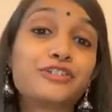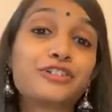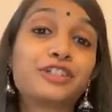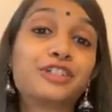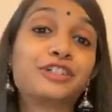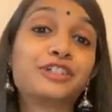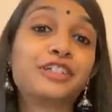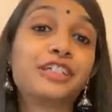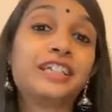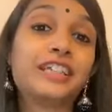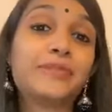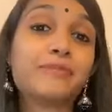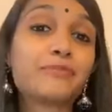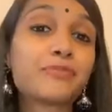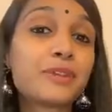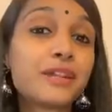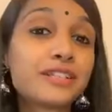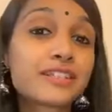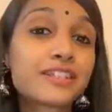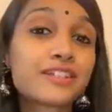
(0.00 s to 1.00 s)
for learning
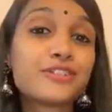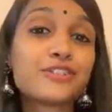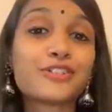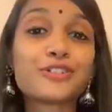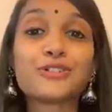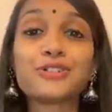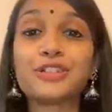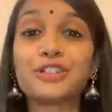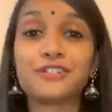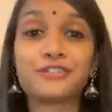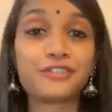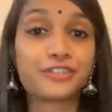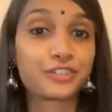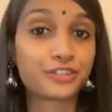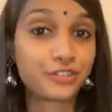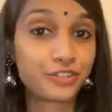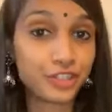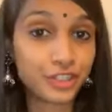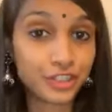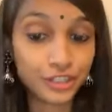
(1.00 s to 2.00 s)
impulse control and
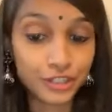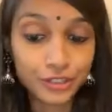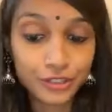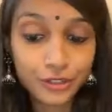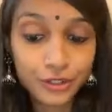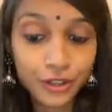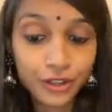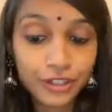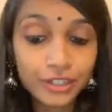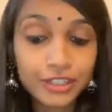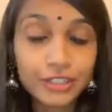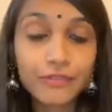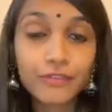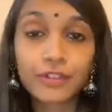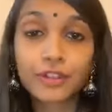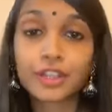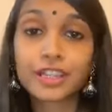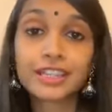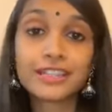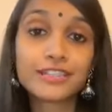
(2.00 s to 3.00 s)
frustration tolerance
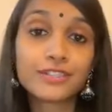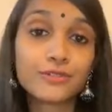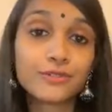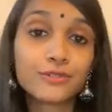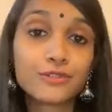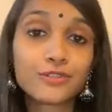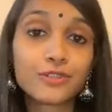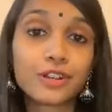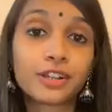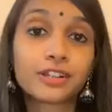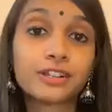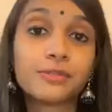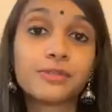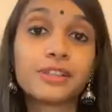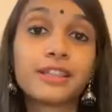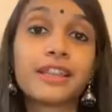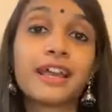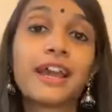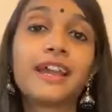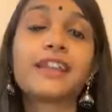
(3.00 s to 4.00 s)
for kids who struggle
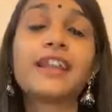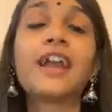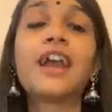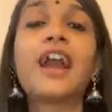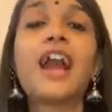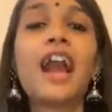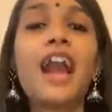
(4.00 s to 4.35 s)
with that,